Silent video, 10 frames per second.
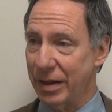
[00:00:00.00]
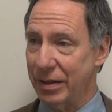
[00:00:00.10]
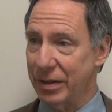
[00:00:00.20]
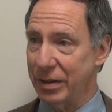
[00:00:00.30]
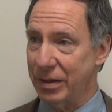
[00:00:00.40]

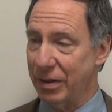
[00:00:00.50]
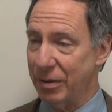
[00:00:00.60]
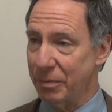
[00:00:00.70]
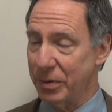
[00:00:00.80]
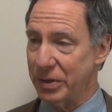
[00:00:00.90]
and the
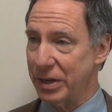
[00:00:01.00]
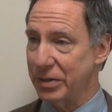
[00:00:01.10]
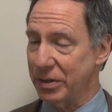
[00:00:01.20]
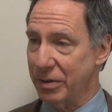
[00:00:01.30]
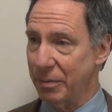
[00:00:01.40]

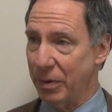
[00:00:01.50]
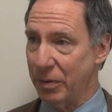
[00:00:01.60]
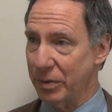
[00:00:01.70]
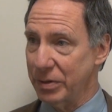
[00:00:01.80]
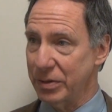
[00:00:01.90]
progestin
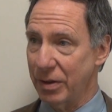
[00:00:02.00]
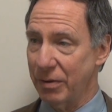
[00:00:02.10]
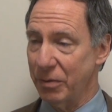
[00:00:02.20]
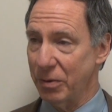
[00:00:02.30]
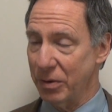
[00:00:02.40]
components
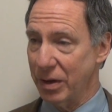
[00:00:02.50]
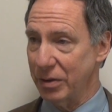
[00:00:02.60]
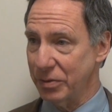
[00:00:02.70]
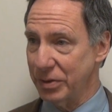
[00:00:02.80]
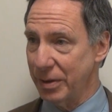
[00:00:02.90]
of oral
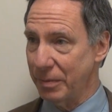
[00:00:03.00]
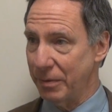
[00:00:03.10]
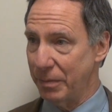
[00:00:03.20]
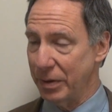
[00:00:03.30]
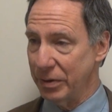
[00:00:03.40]

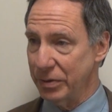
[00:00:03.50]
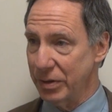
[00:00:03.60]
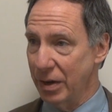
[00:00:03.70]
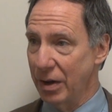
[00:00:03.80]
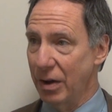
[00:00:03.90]
contraceptive
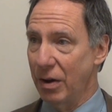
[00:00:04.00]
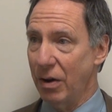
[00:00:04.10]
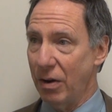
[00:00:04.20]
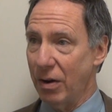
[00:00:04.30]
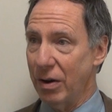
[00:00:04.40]
pills
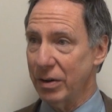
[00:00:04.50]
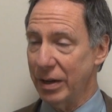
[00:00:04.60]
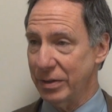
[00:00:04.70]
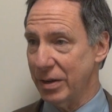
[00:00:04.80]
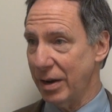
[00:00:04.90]
are
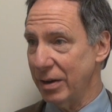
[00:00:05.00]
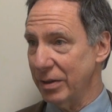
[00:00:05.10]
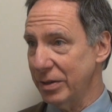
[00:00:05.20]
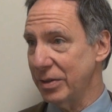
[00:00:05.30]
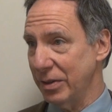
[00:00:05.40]

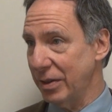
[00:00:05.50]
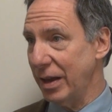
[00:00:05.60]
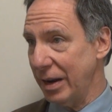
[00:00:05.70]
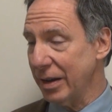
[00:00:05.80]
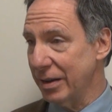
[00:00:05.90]
entirely
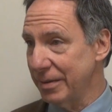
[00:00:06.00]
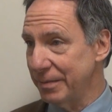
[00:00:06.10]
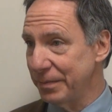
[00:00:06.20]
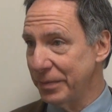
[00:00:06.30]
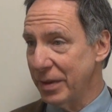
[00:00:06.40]
synthetic.
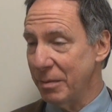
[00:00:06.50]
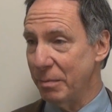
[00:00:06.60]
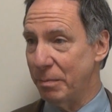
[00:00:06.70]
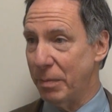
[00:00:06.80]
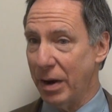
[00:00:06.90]

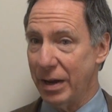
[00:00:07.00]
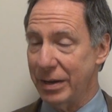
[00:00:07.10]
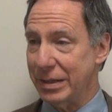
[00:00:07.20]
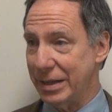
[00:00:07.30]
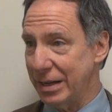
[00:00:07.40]

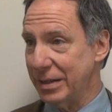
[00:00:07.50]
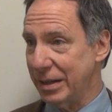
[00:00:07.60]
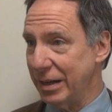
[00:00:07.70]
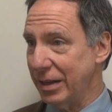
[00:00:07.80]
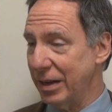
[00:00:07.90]
By
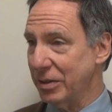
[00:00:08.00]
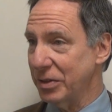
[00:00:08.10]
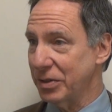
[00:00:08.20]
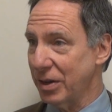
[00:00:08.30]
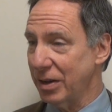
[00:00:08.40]
necessity, they are
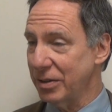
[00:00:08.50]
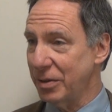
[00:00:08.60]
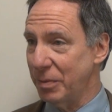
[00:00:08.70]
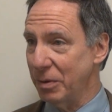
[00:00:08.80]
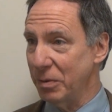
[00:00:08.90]

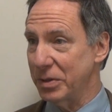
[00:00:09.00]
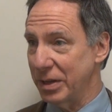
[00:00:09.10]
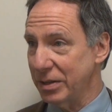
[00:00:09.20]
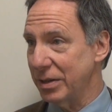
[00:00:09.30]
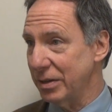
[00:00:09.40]
designed to be
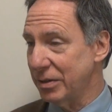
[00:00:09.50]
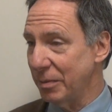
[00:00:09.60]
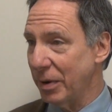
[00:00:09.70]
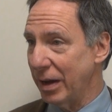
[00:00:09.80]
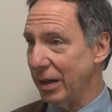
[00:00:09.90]
resistant
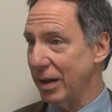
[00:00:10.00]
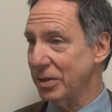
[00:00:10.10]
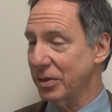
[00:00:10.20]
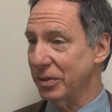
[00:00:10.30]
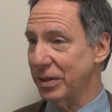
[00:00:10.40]
to
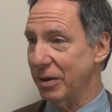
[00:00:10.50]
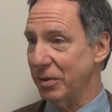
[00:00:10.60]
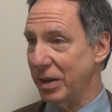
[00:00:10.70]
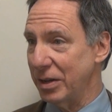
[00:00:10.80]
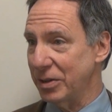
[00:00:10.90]
biological
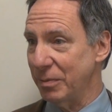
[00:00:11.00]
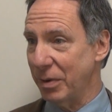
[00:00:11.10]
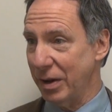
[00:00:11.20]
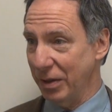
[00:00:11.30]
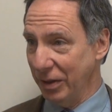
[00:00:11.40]

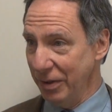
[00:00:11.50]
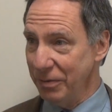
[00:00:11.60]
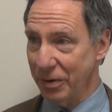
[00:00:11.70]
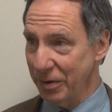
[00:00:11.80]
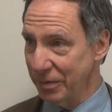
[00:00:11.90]
degradation by the
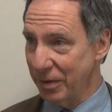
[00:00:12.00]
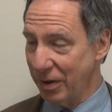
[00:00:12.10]
liver.